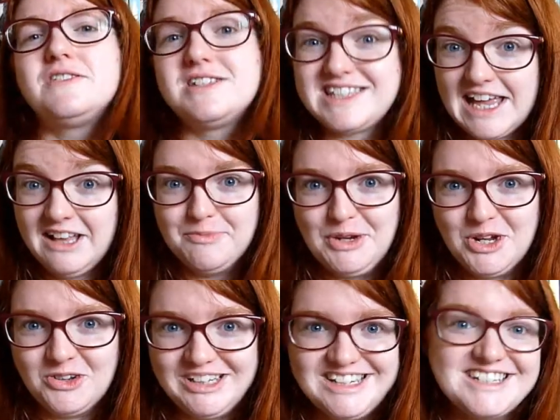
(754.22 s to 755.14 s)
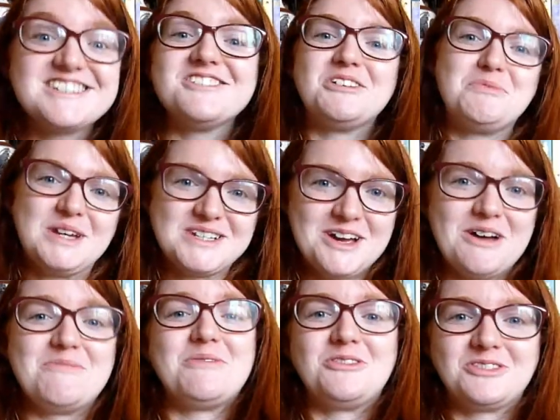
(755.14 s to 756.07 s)
to sell me on it. So I picked it
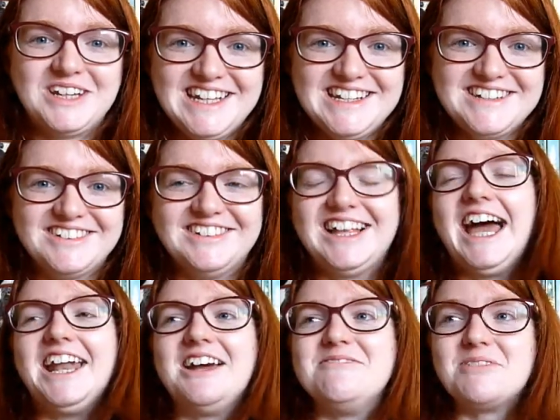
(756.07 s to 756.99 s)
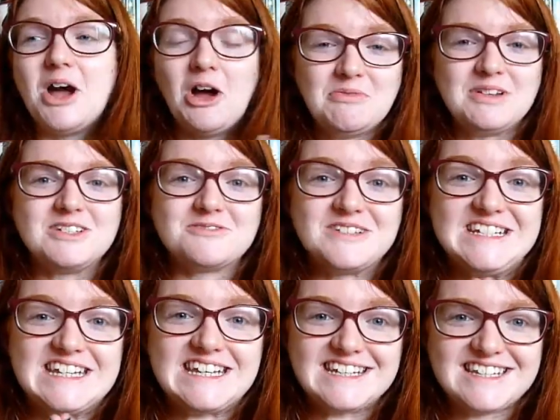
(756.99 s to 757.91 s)
up on Kindle, and I'm hoping to
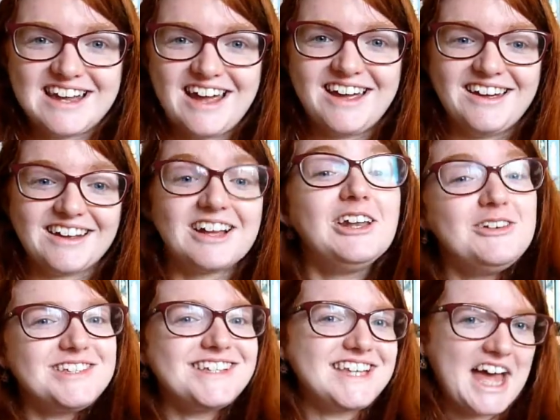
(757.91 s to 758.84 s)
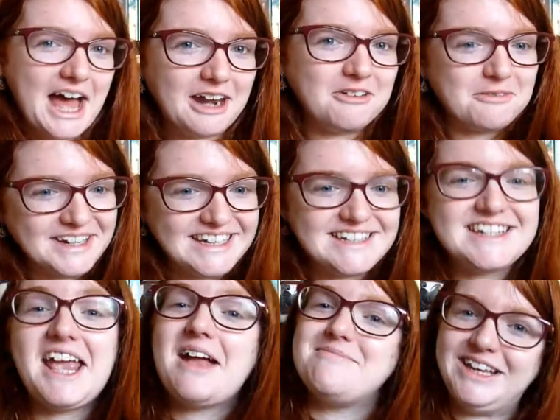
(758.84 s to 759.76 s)
read it closer to Halloween
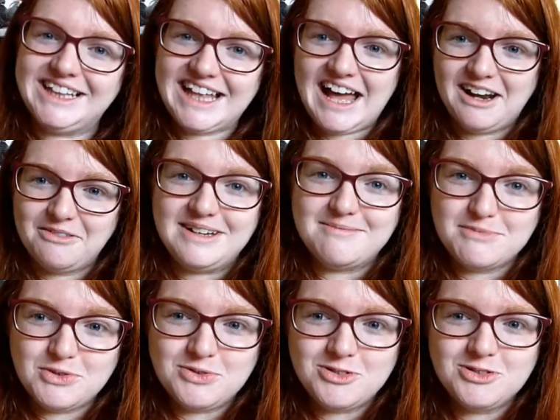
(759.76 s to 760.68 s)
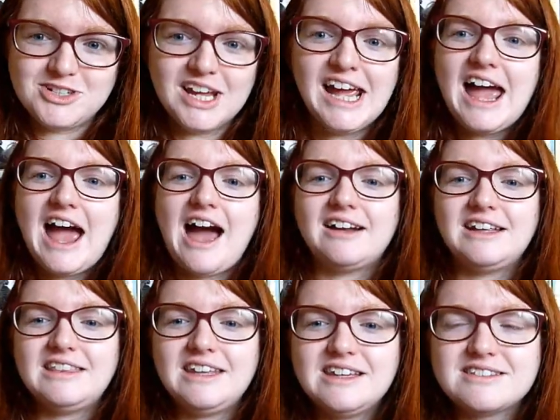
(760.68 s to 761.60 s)
to get me in the Halloween mood. And
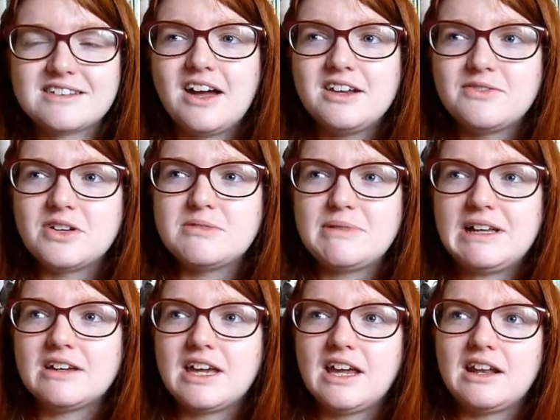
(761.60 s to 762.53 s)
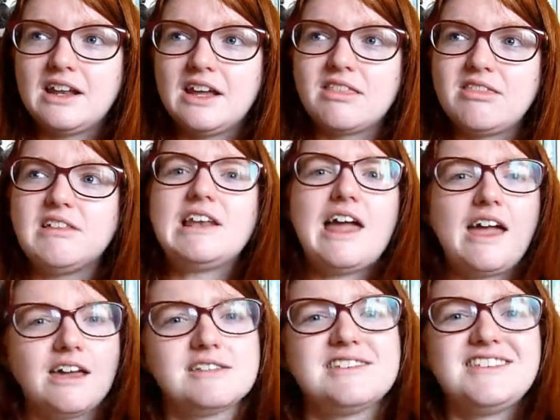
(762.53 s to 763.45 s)
I think it's kind of going to be looking at, like, the
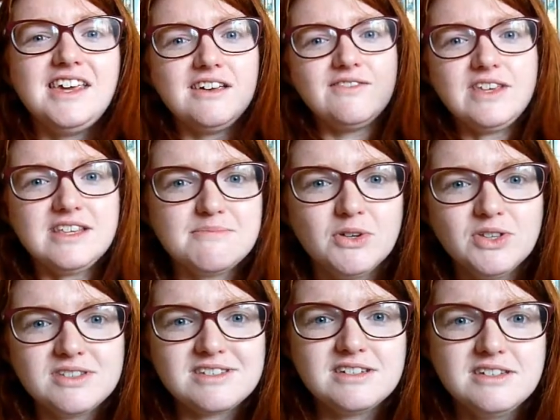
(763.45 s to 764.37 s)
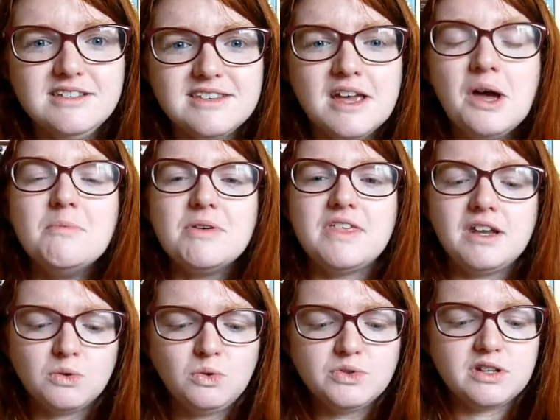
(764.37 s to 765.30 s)
legacy of these monsters, but
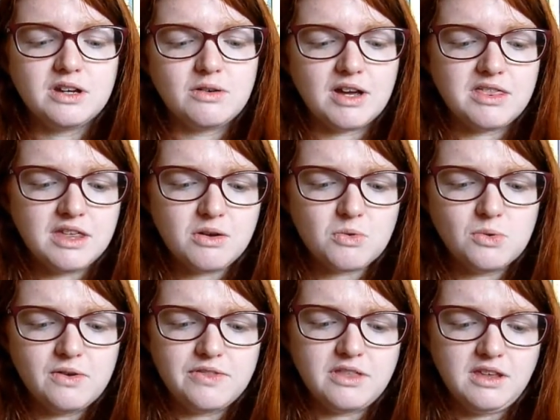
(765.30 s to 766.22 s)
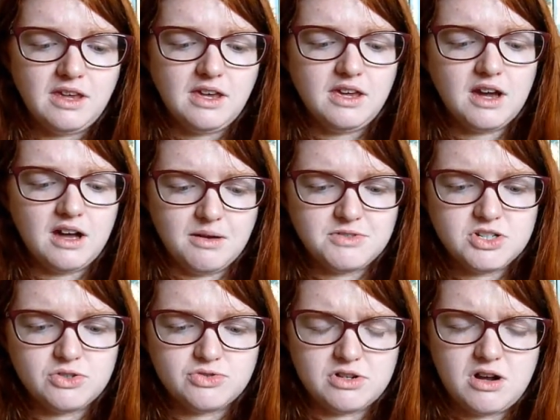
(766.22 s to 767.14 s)
then also I think all of the
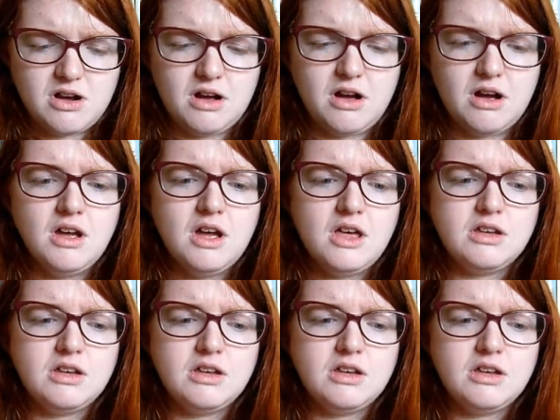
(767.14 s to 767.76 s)
children are